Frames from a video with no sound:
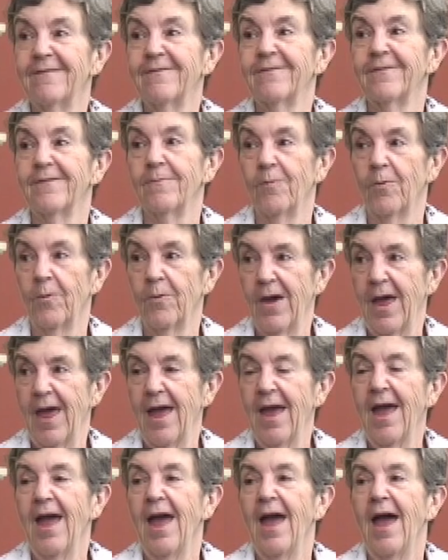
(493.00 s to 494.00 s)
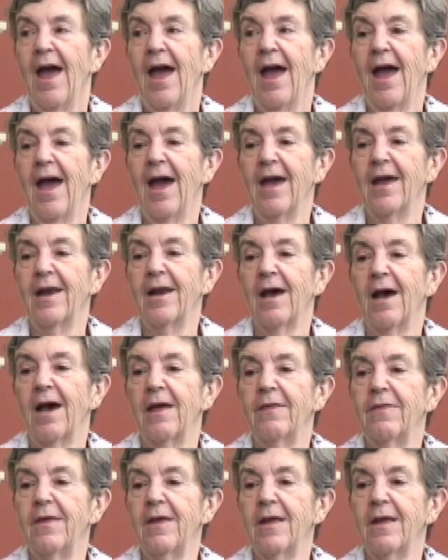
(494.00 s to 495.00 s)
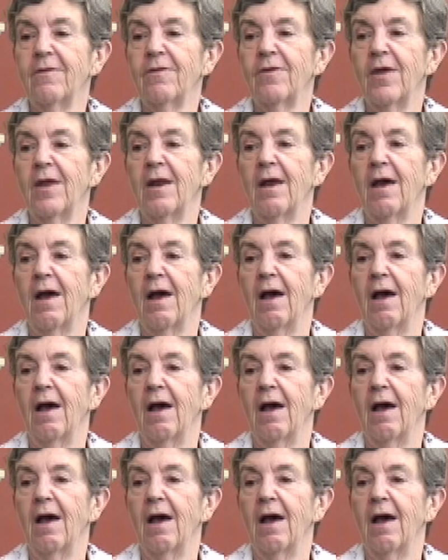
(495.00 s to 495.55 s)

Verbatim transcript: from, and I think that